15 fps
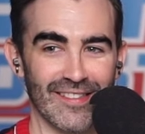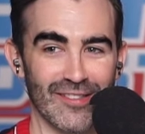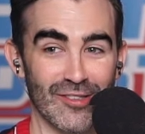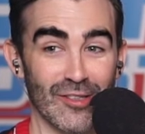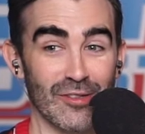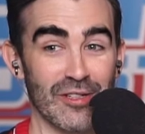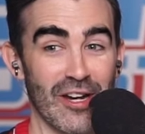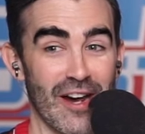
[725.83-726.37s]

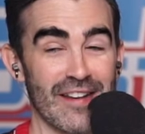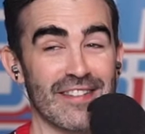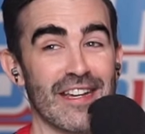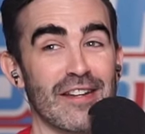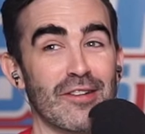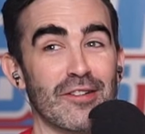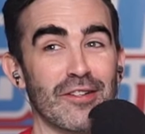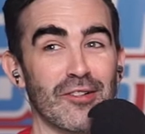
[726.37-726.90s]
So Giannis
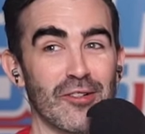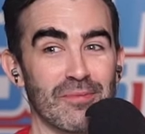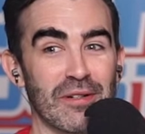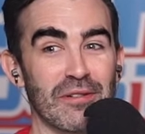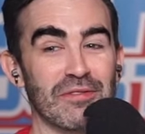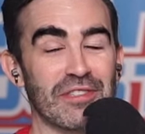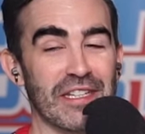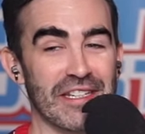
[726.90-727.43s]

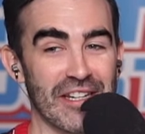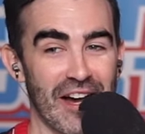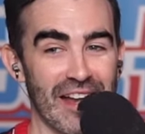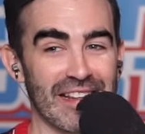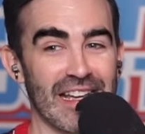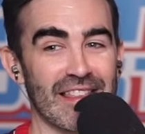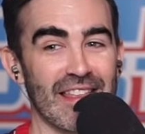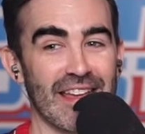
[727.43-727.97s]
Antetokounmpo did
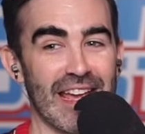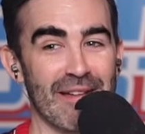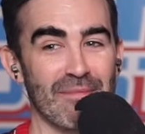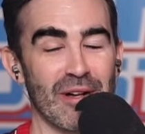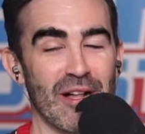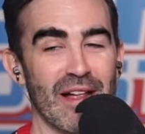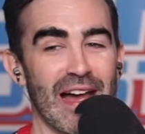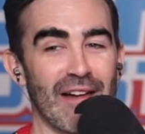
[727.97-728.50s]
not get the game
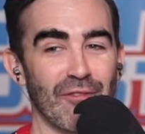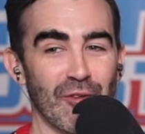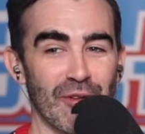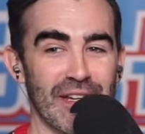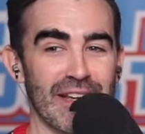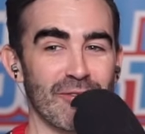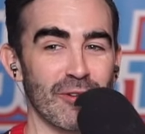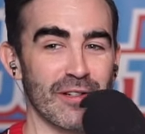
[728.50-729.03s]
ball after a
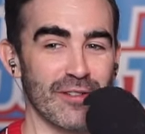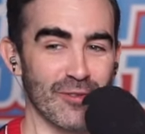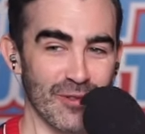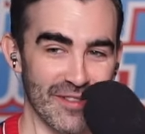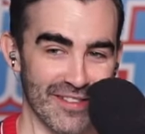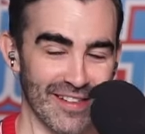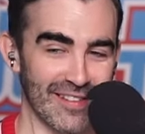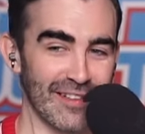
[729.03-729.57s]
game where he
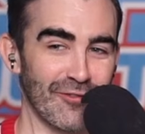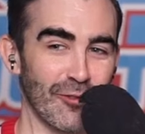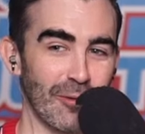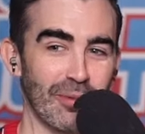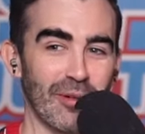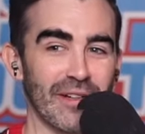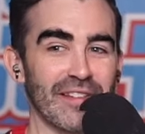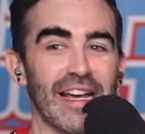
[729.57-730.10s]
scored 64
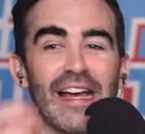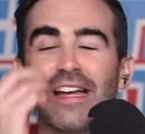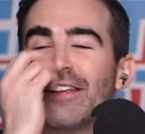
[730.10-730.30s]
points.